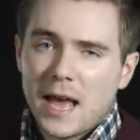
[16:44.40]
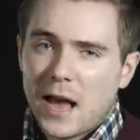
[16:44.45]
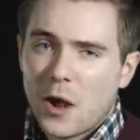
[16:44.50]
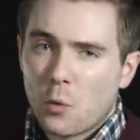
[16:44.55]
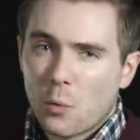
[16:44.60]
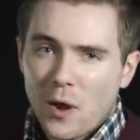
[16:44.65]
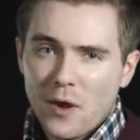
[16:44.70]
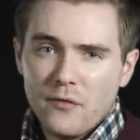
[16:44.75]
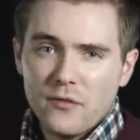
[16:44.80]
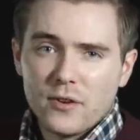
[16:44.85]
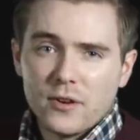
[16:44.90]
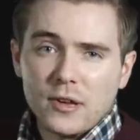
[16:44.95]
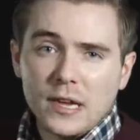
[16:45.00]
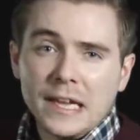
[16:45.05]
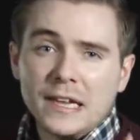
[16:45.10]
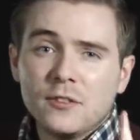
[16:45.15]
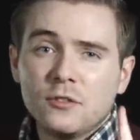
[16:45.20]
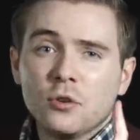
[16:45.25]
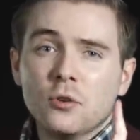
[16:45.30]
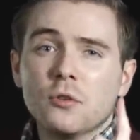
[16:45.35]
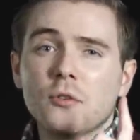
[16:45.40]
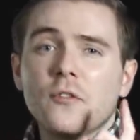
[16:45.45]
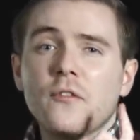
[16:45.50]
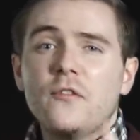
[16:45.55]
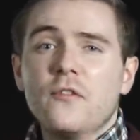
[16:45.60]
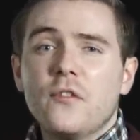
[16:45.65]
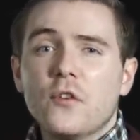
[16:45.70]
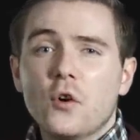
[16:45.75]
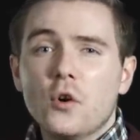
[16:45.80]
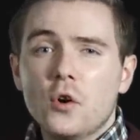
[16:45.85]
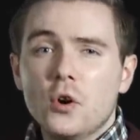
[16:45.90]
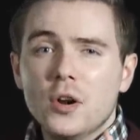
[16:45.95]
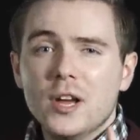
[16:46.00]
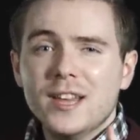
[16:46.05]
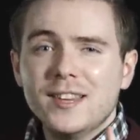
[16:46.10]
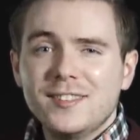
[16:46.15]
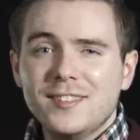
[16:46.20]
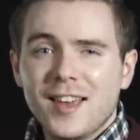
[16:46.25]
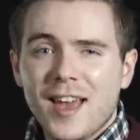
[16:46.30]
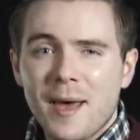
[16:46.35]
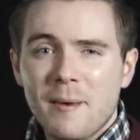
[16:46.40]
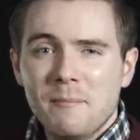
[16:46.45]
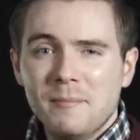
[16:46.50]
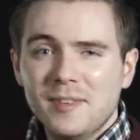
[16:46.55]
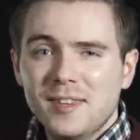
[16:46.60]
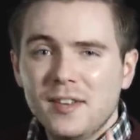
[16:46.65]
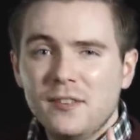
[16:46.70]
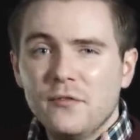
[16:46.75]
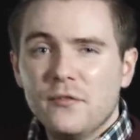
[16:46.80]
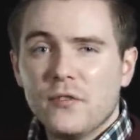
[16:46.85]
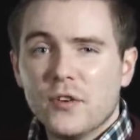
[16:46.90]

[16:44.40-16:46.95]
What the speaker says: However, it took four attempted